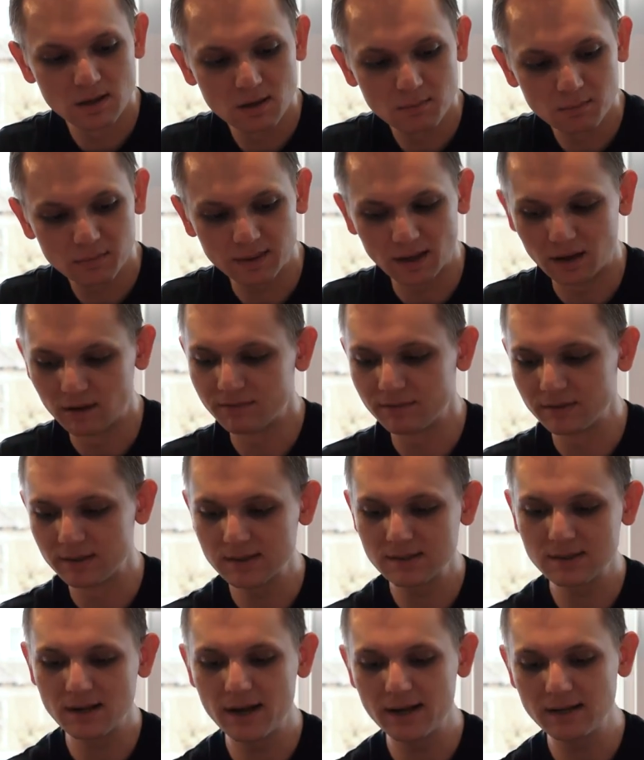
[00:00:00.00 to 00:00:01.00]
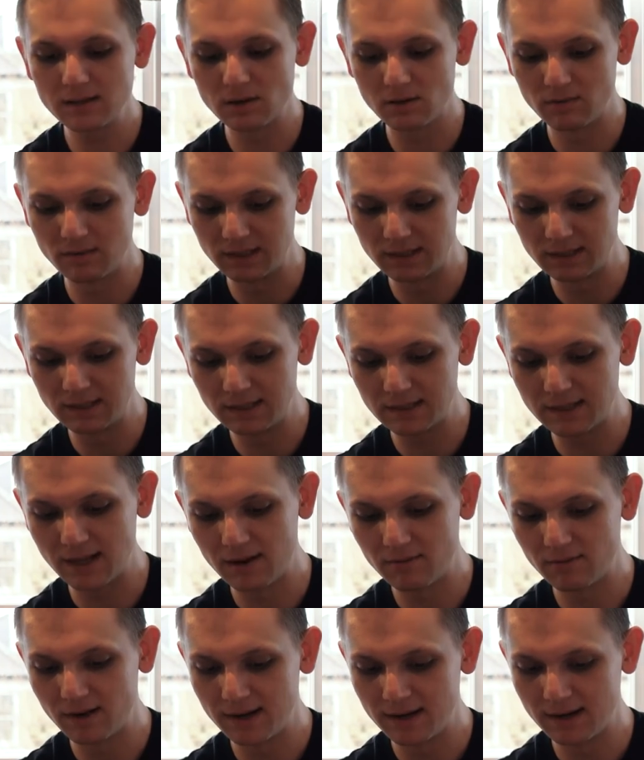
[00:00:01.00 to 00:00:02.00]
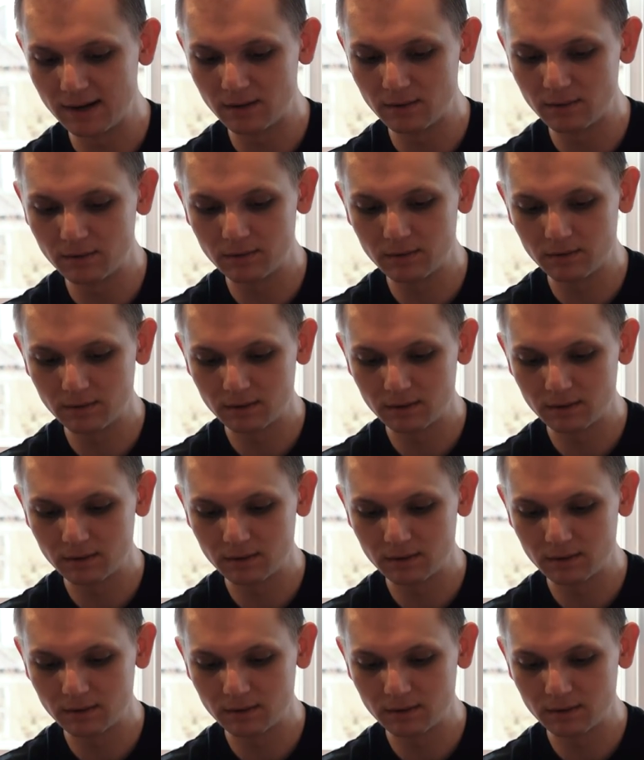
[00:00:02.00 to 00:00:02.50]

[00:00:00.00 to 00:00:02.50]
Put that off on the side. Don't really need that right now.